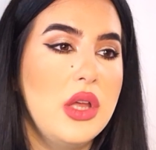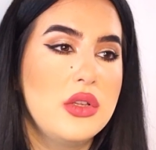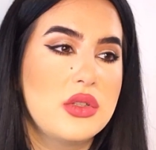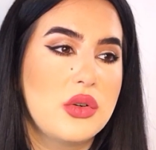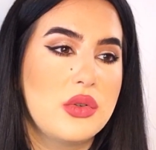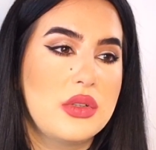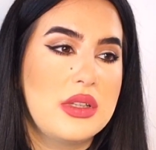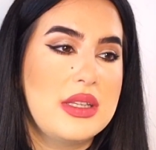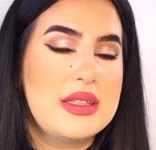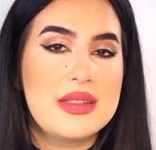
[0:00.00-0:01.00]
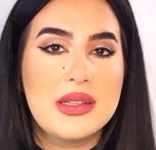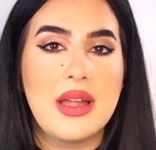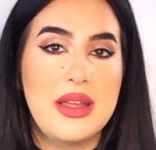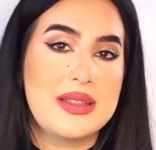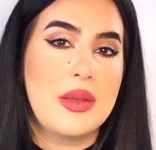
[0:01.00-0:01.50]
So it still
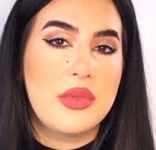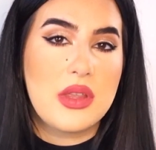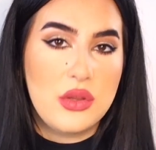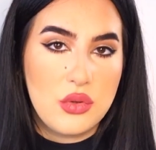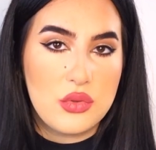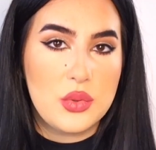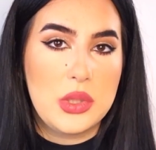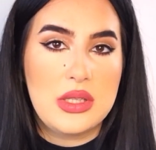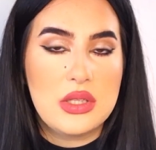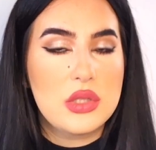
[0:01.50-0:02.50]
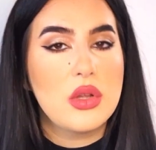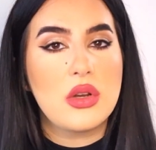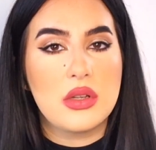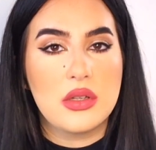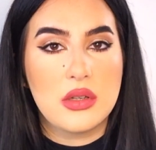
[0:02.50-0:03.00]
has something new to it. It's
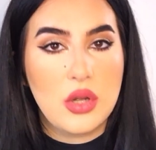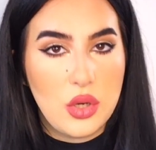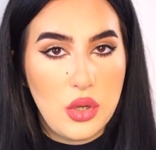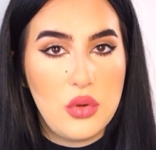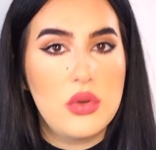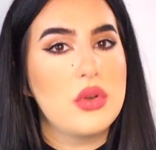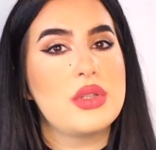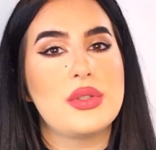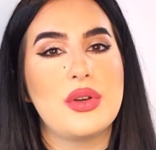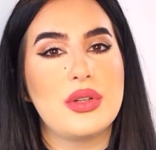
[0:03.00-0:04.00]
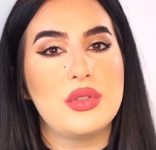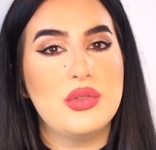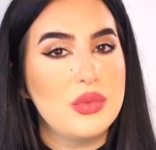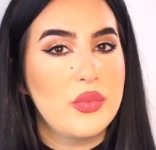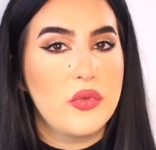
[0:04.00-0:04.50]
not a clone or it's not a
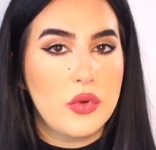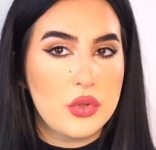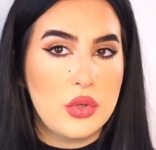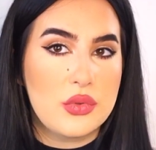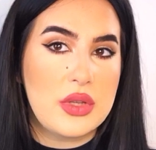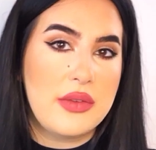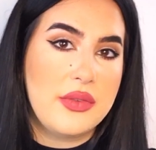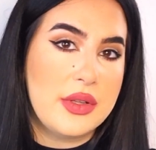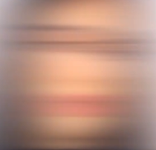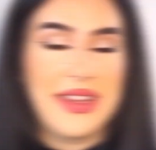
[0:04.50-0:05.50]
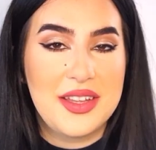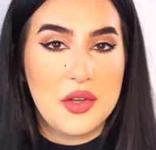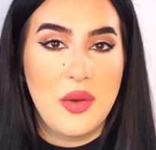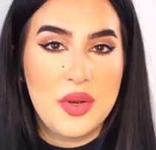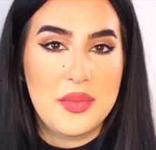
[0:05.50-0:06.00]
dupe for those. I feel I get
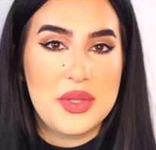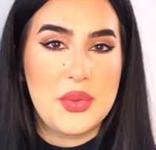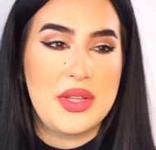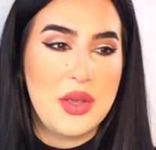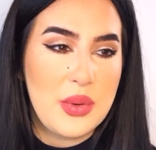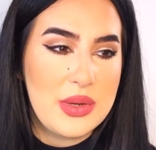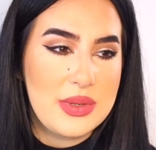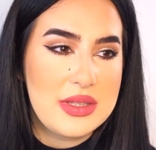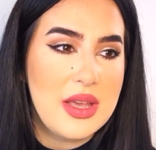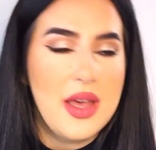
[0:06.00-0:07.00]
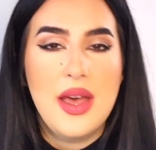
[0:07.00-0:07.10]
compliments when I wear it.